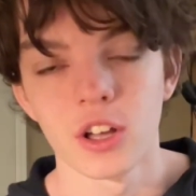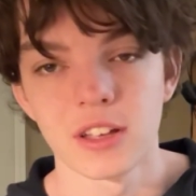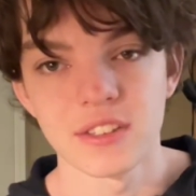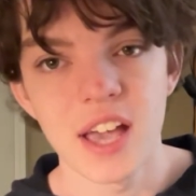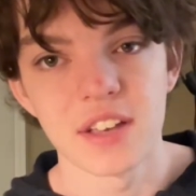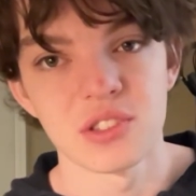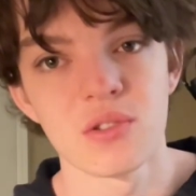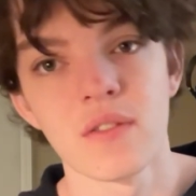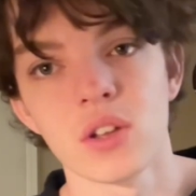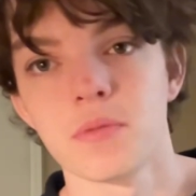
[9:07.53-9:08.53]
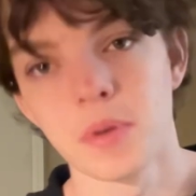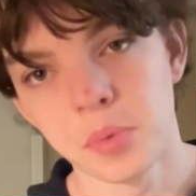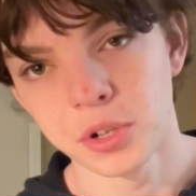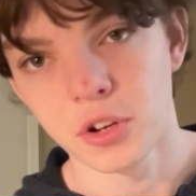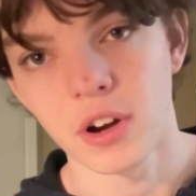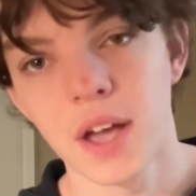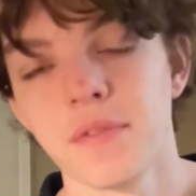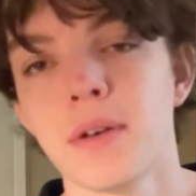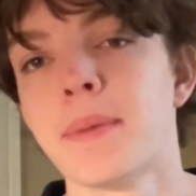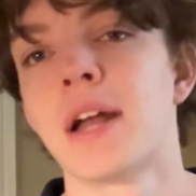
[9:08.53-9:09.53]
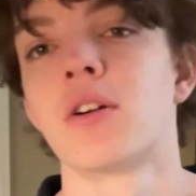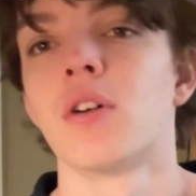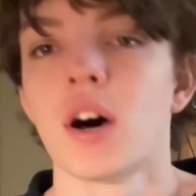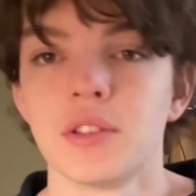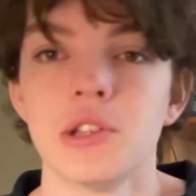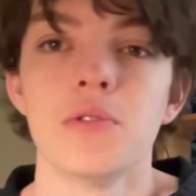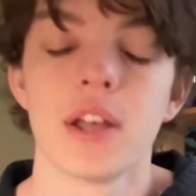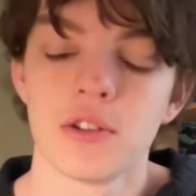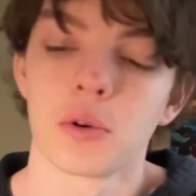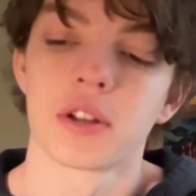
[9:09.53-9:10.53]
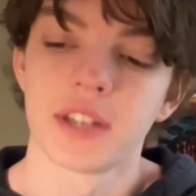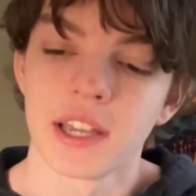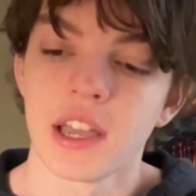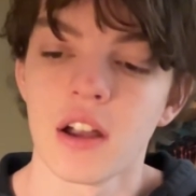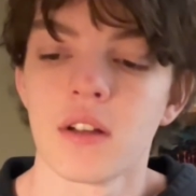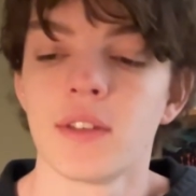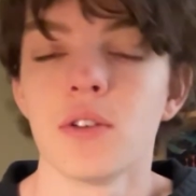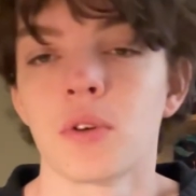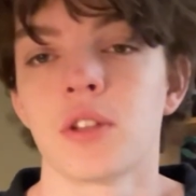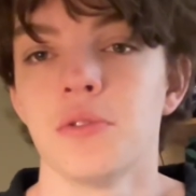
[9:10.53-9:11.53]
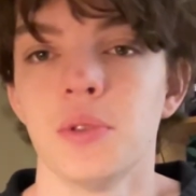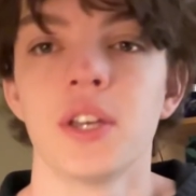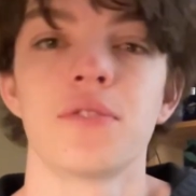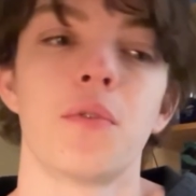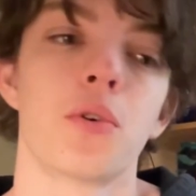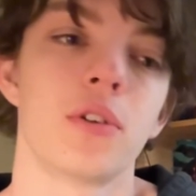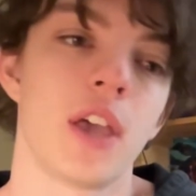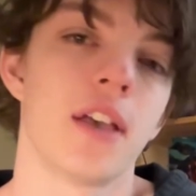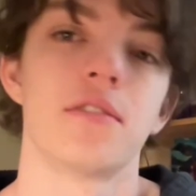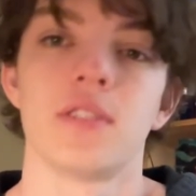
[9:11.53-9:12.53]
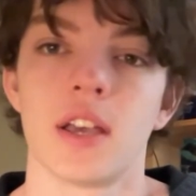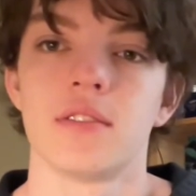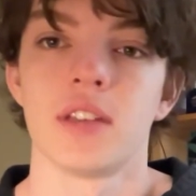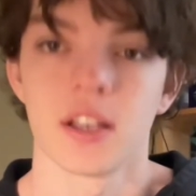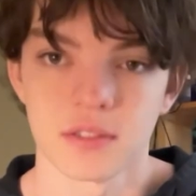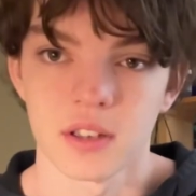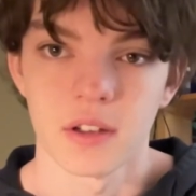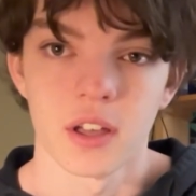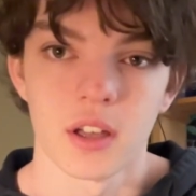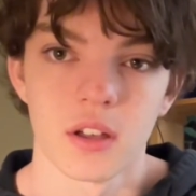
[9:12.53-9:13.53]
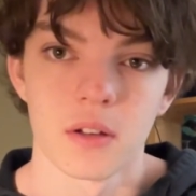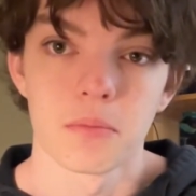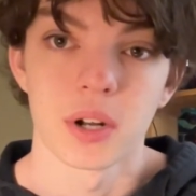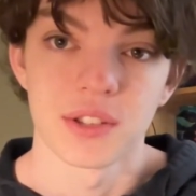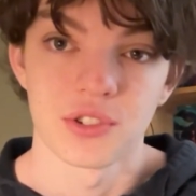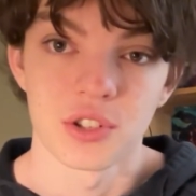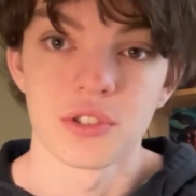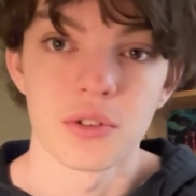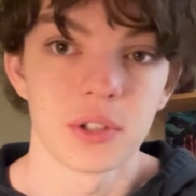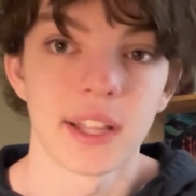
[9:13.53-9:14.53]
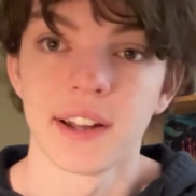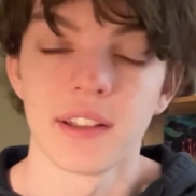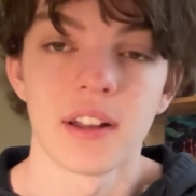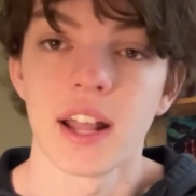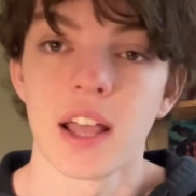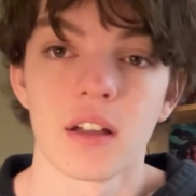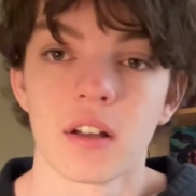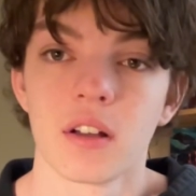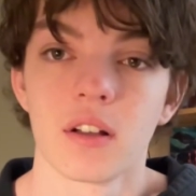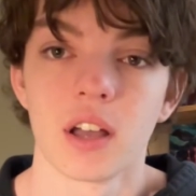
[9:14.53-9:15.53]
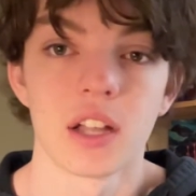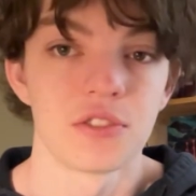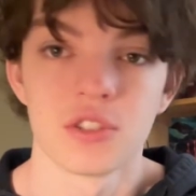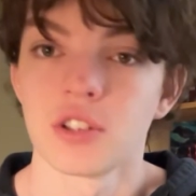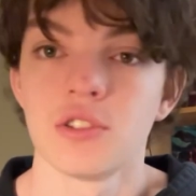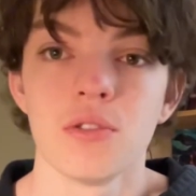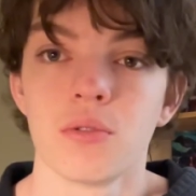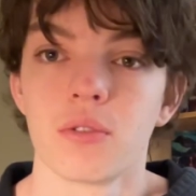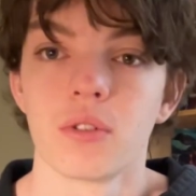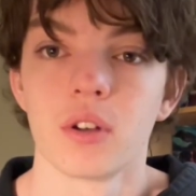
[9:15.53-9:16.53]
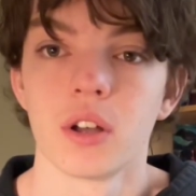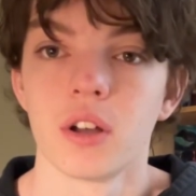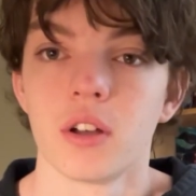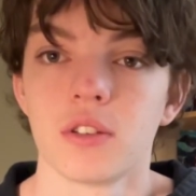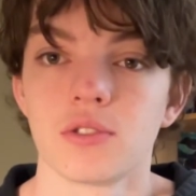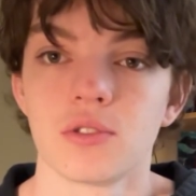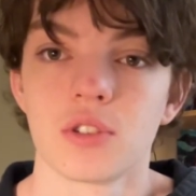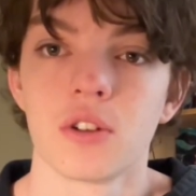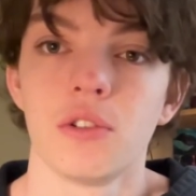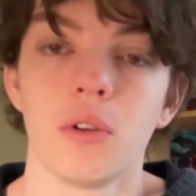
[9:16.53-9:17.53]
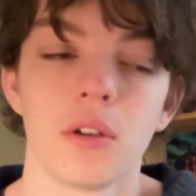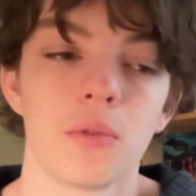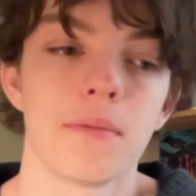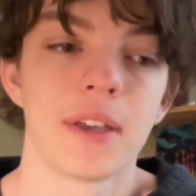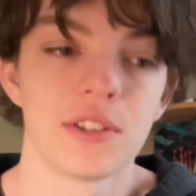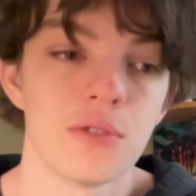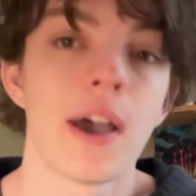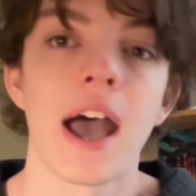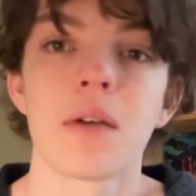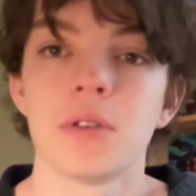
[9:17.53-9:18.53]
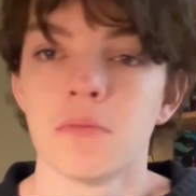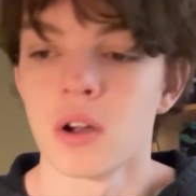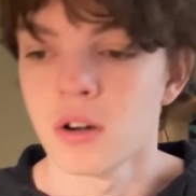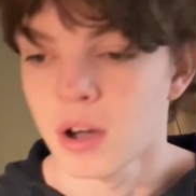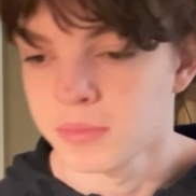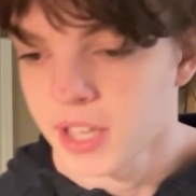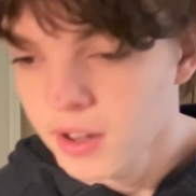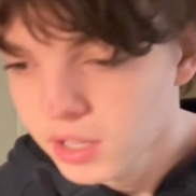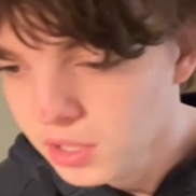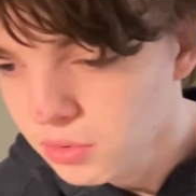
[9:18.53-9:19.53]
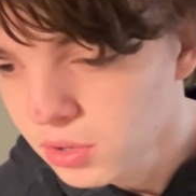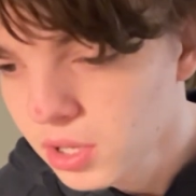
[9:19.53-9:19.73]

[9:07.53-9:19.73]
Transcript: Yes, you have other people in your life that matter a lot to you, that you want to take care of, that you want to do things for. Yes. But it's just you at the end of the day. It's just you. So start doing what makes you happy, bro. I'm telling you.